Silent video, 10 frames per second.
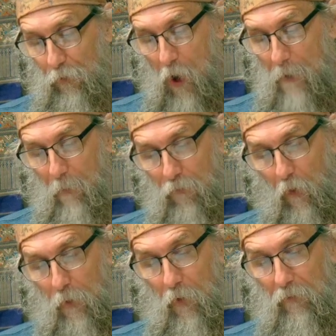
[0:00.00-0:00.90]
thought
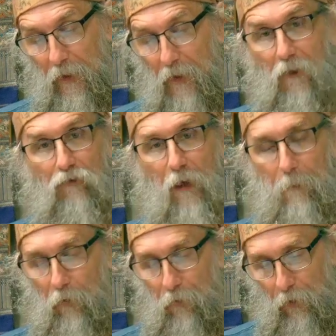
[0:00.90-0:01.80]
before moving into
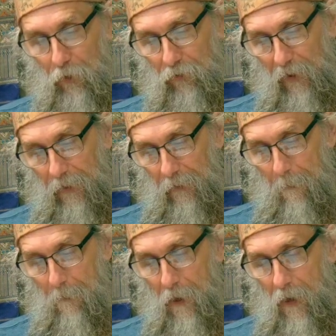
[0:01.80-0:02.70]
chapter
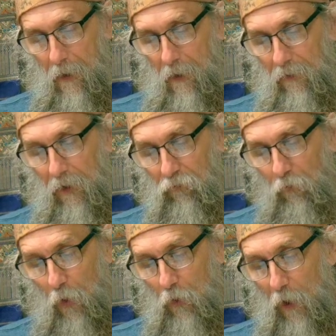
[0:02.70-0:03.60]
13. These
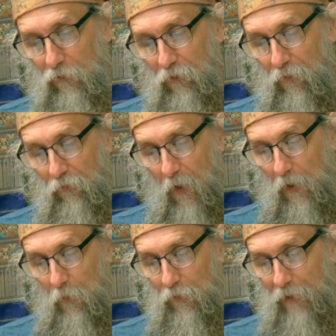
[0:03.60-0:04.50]
four questions
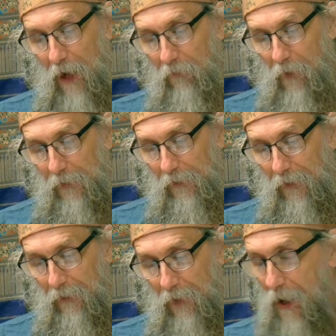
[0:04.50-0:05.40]
follow
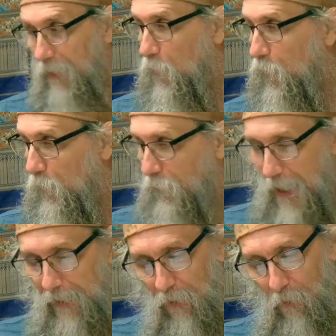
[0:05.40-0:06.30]
directly in line. Ooh,
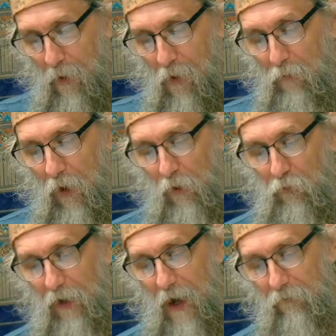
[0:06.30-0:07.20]
thank you. Follow
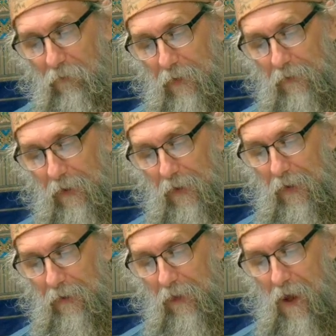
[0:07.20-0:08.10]
directly
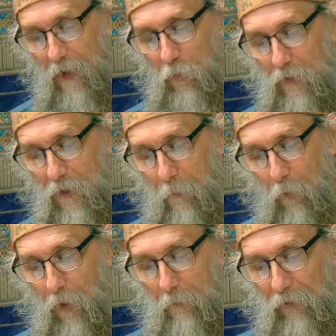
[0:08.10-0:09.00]
in line with the
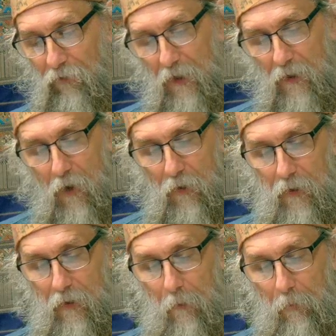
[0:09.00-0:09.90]
appointments he
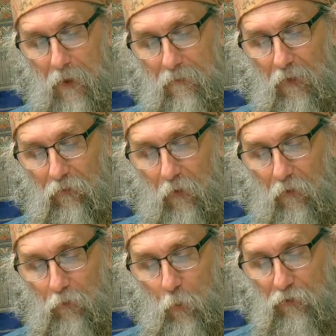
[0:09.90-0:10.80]
noted in the previous
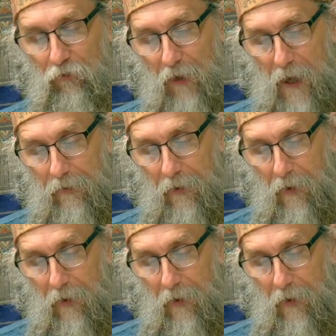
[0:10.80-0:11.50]
verse, which said,